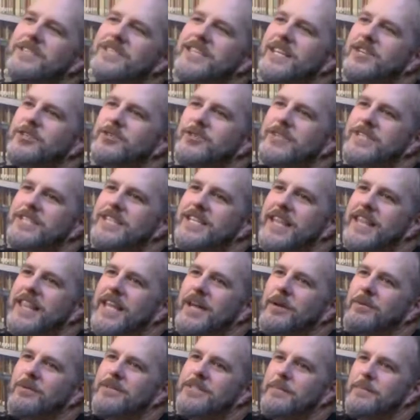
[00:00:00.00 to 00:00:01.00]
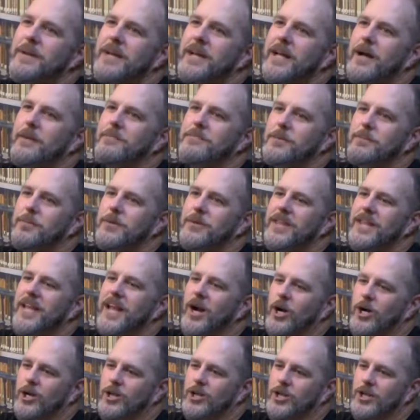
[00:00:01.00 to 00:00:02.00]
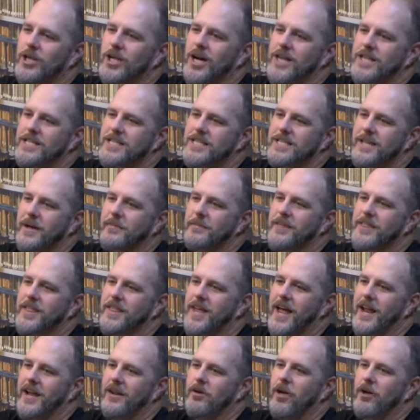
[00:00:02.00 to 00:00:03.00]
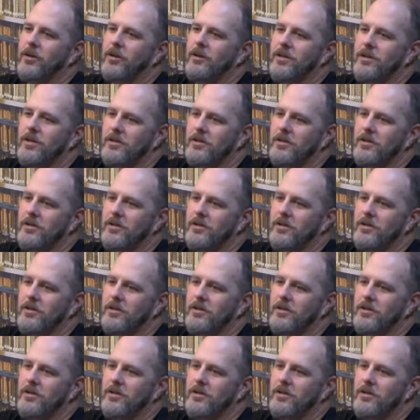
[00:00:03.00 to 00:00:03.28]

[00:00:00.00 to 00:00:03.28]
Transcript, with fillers: an interesting thing when somebody comes up with a character concept that uh,